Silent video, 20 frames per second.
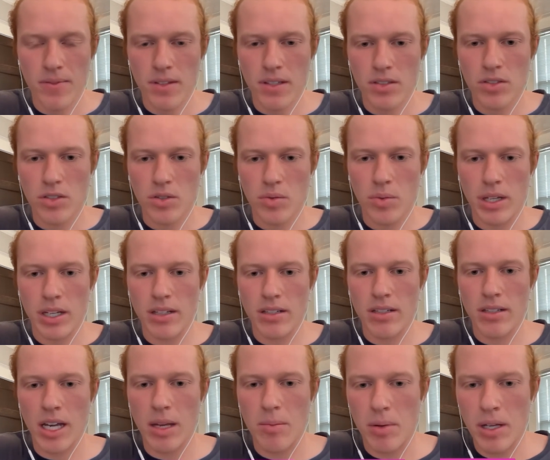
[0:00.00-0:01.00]
So we can
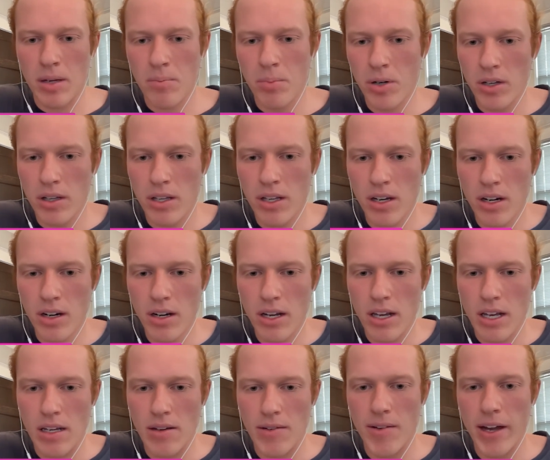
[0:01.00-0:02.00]
type input here,
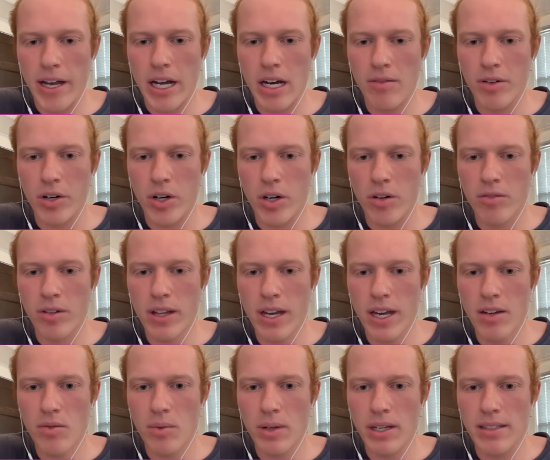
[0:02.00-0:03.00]
and if I hover over
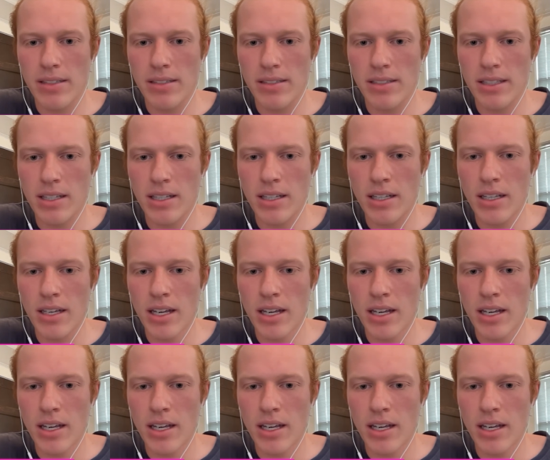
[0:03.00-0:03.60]
that, we can see